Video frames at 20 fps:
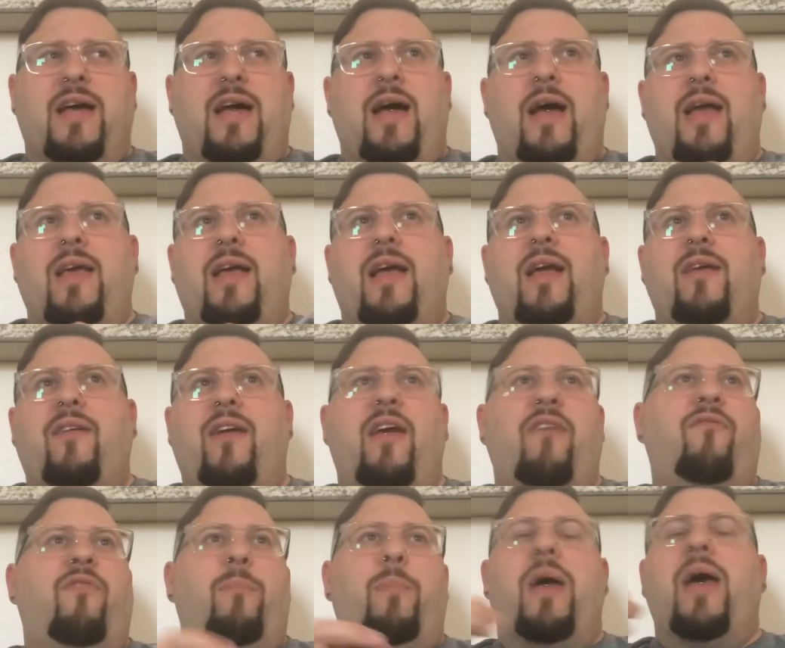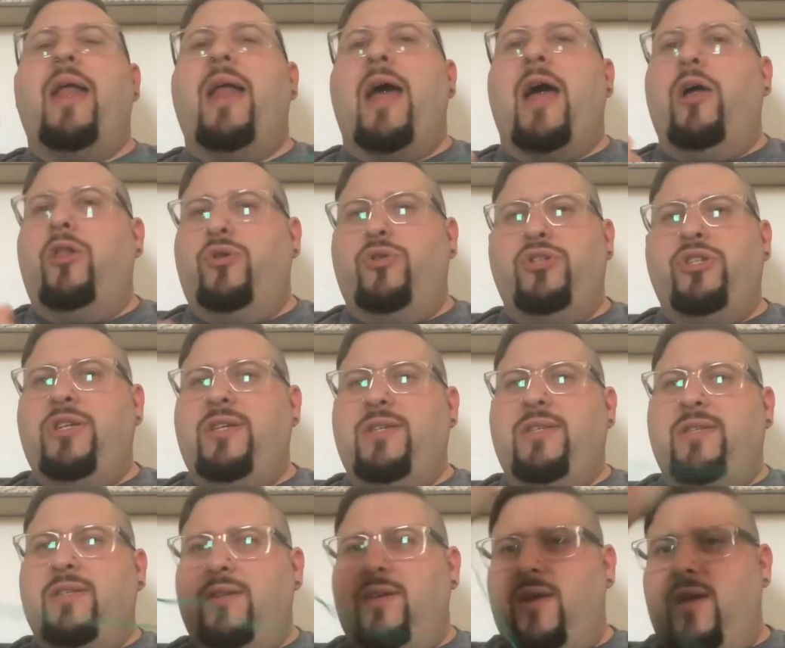I have bad
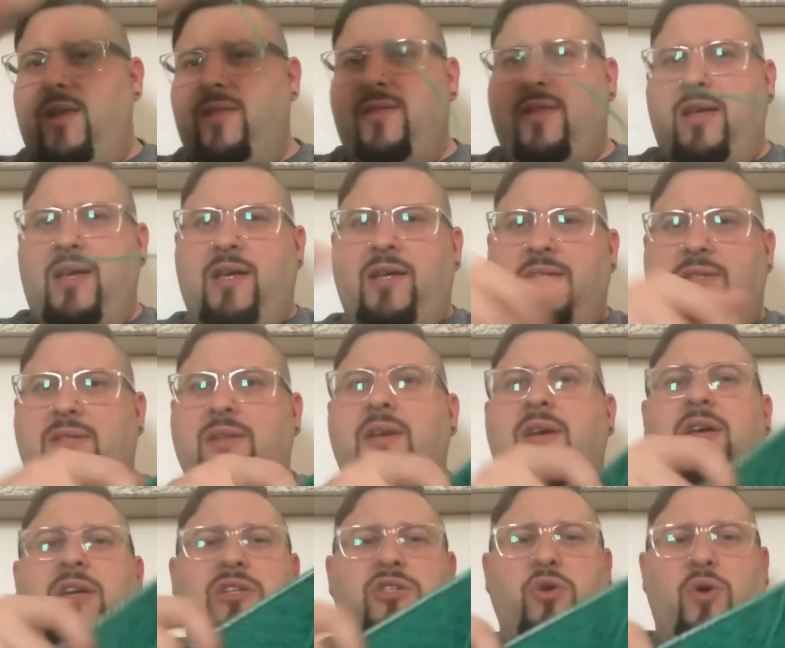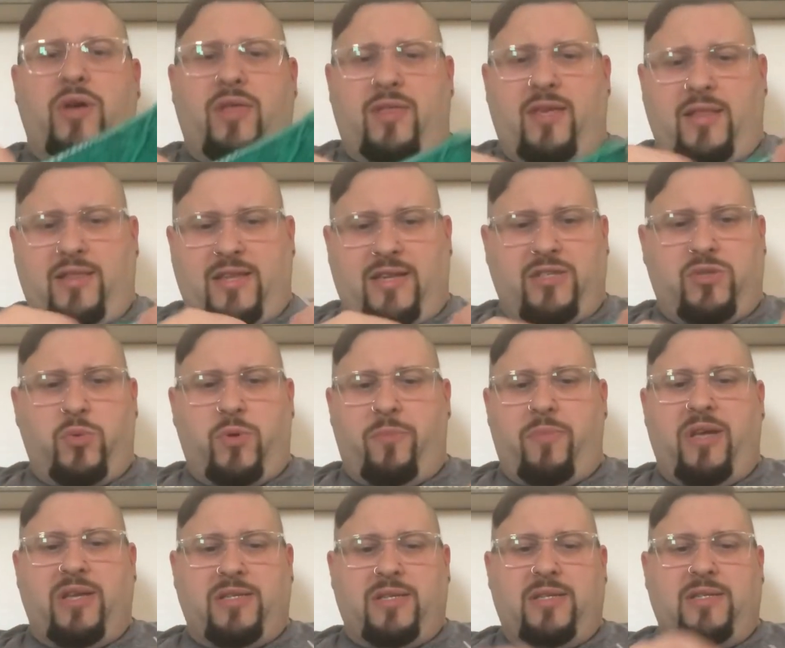allergies and things, so I think that's what
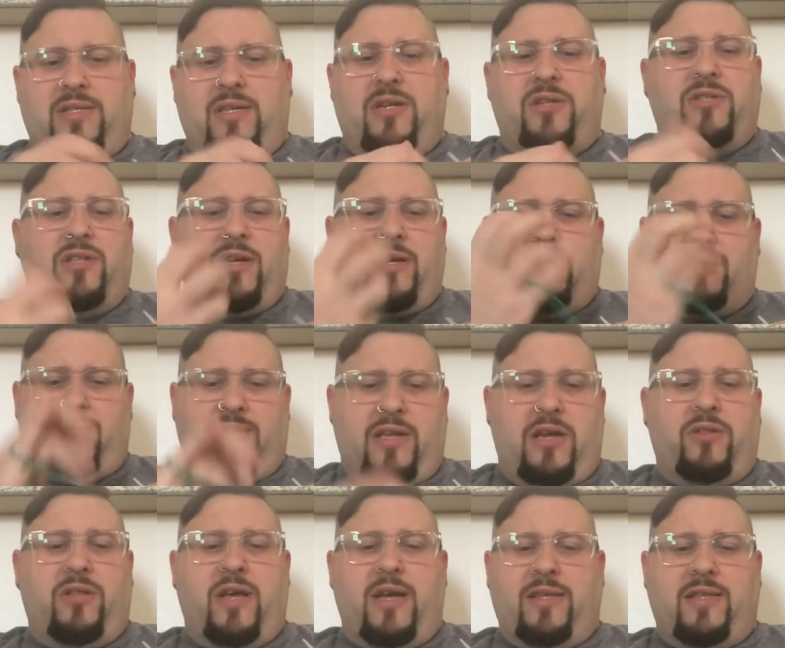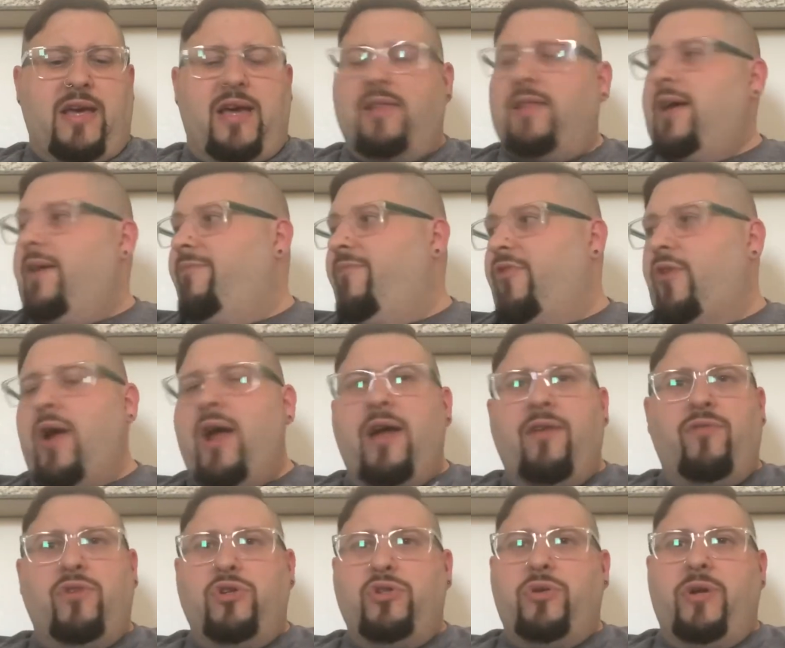makes it sound like that. And I'm
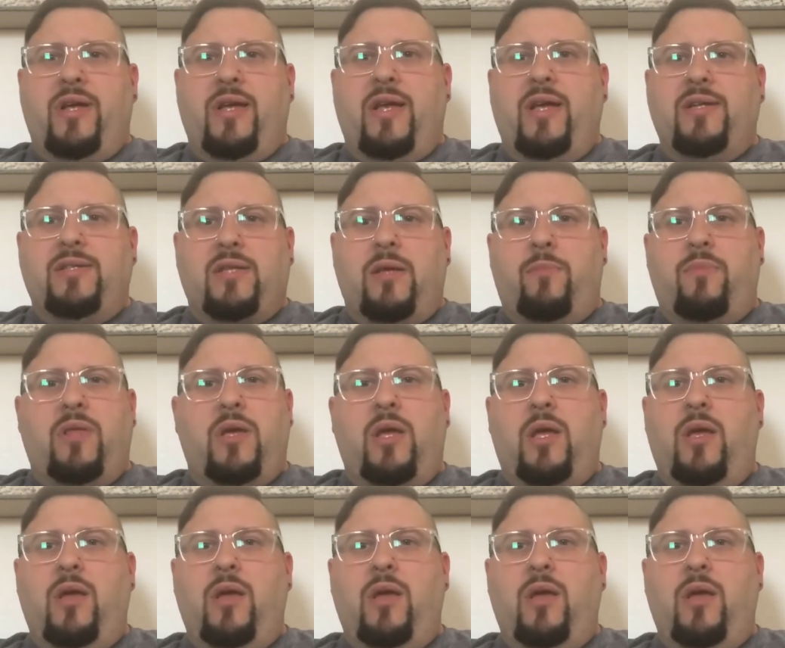forever drinking something,